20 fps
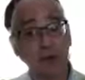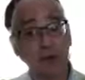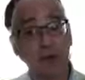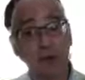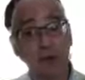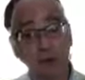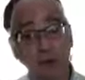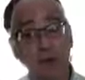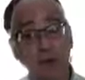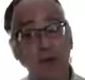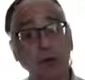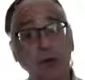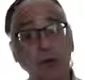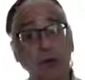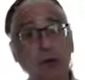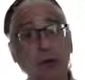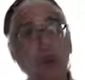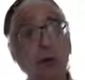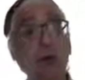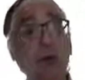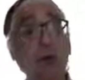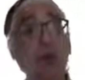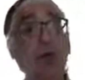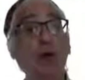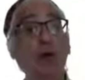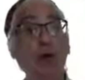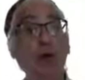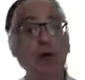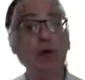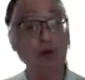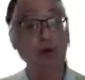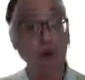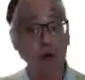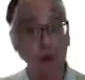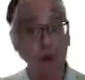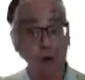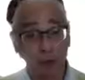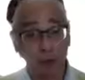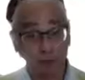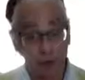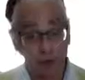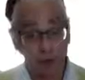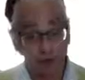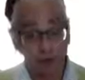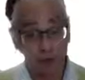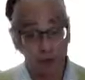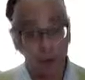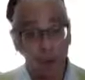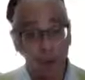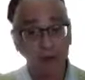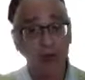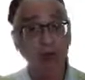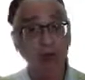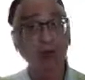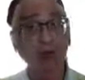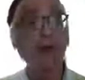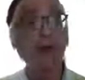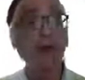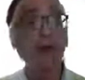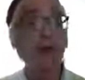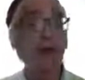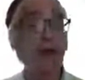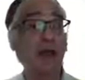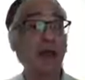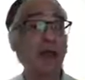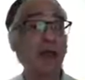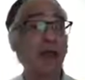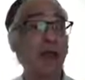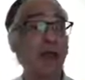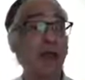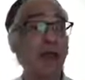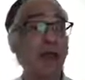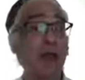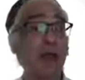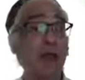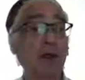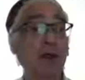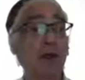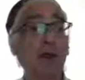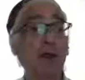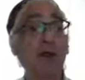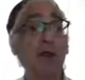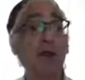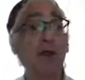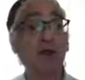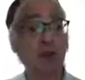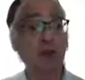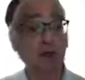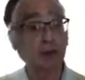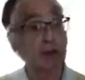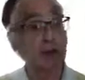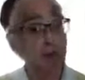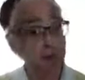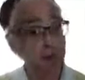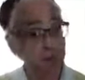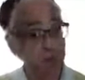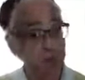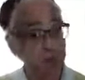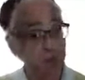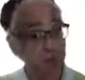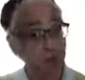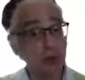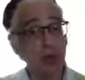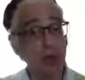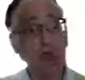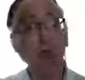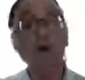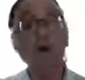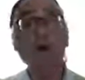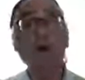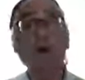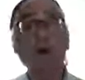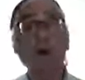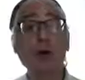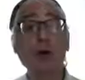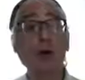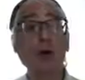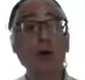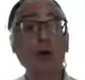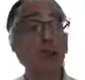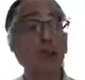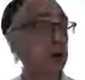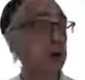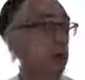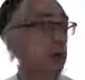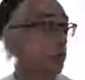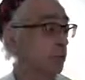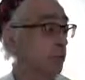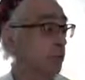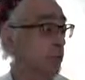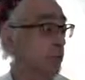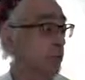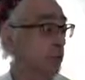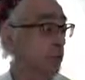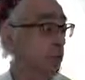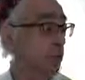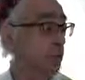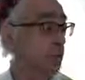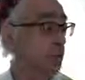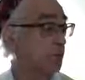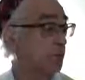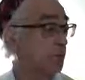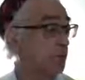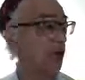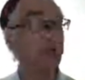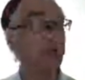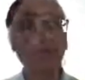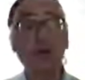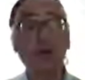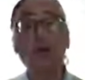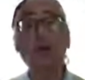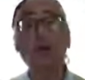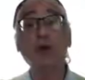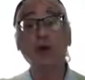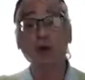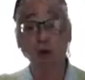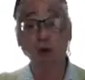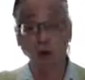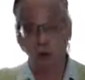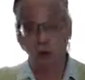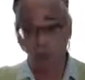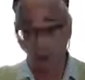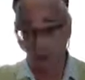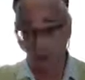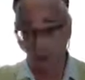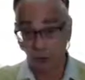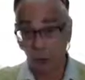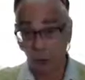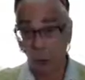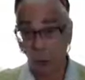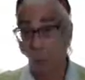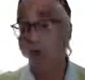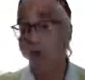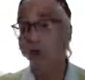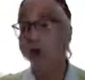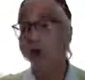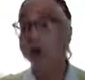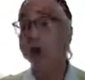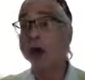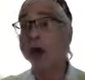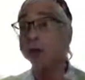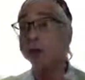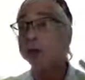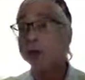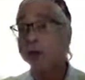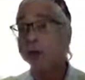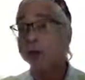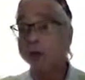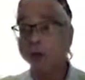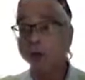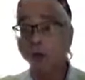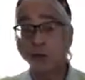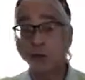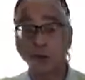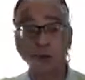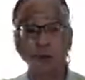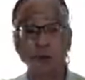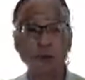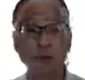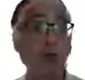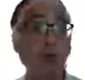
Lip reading: specific role of the biomarker test in identifying the toxic burden or the resilience factor. So are you able to